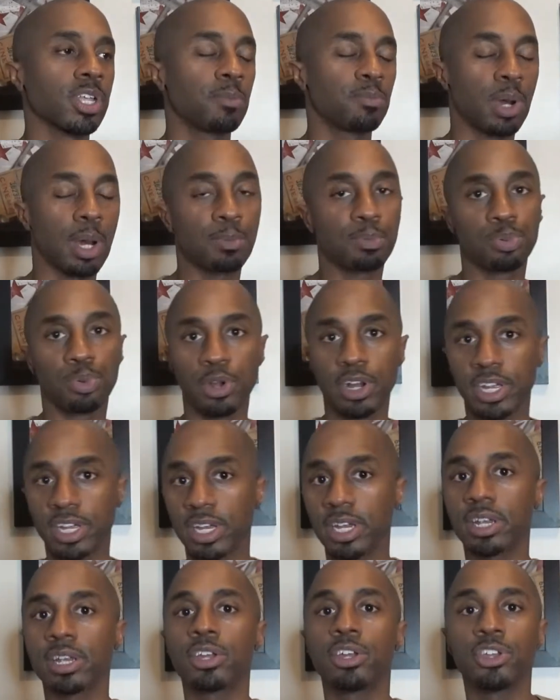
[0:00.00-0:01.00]
by
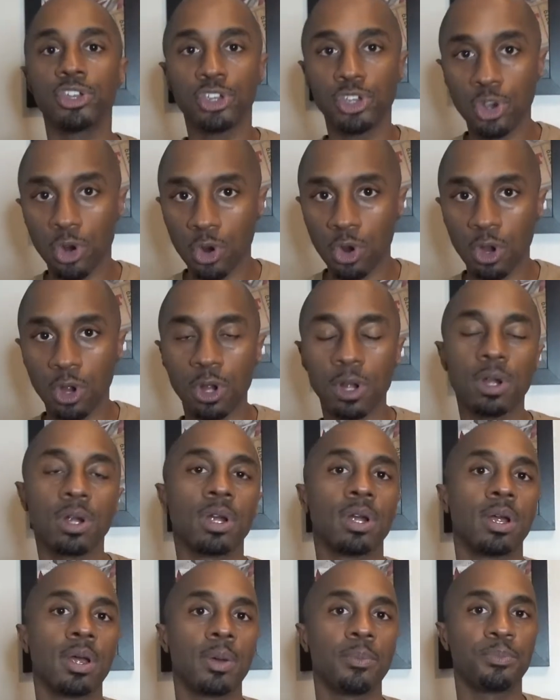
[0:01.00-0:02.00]
bringing your
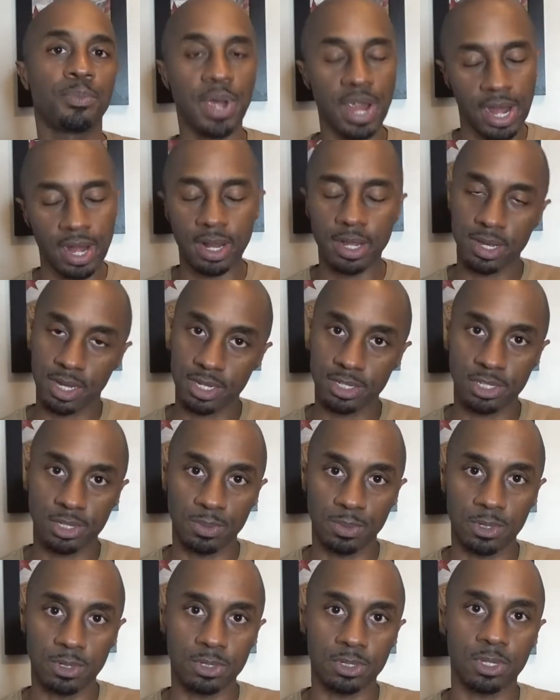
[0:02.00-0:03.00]
paying
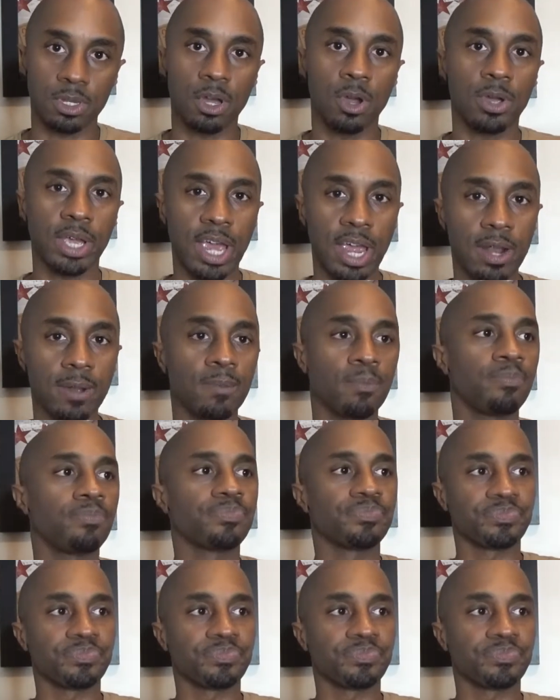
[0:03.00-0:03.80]
customers, okay?